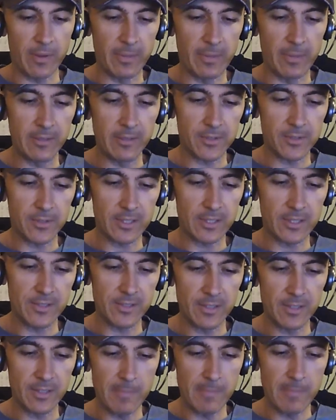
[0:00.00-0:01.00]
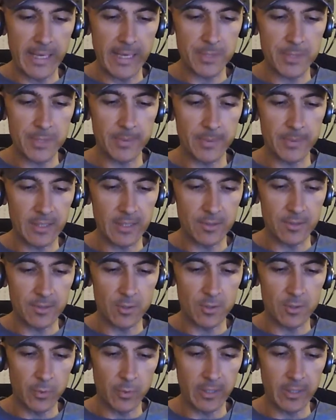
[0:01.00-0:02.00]
Peter Drucker says management is
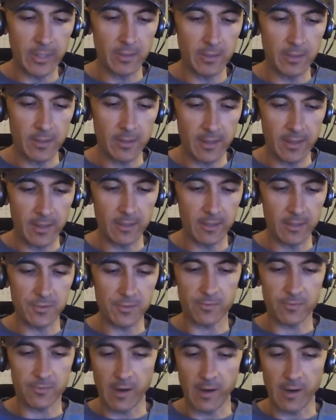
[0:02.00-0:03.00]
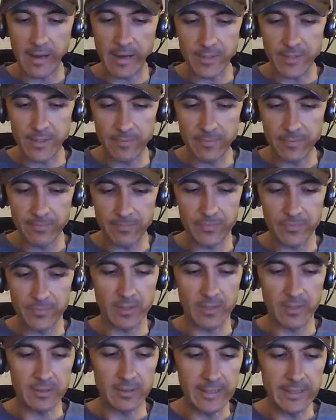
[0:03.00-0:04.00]
doing things right.
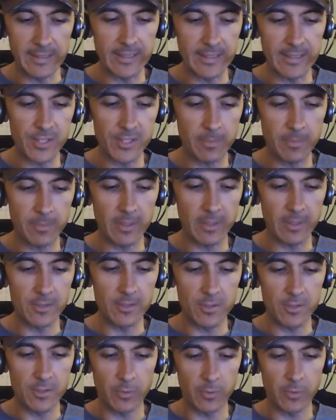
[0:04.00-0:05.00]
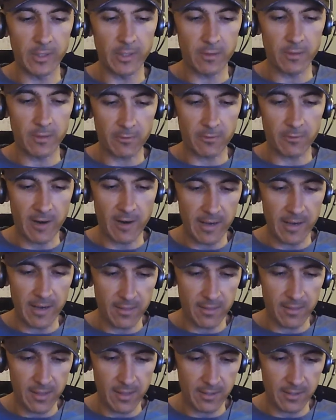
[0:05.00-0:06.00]
Leadership is doing the right
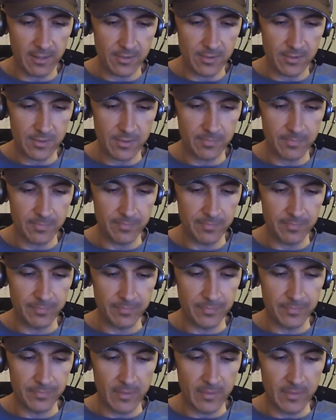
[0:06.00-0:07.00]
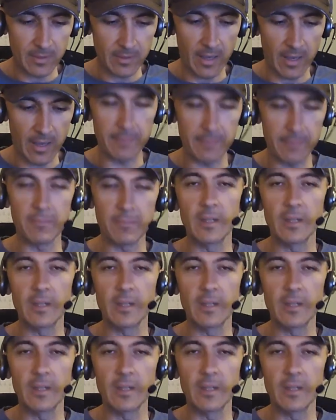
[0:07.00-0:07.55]
things. Okay?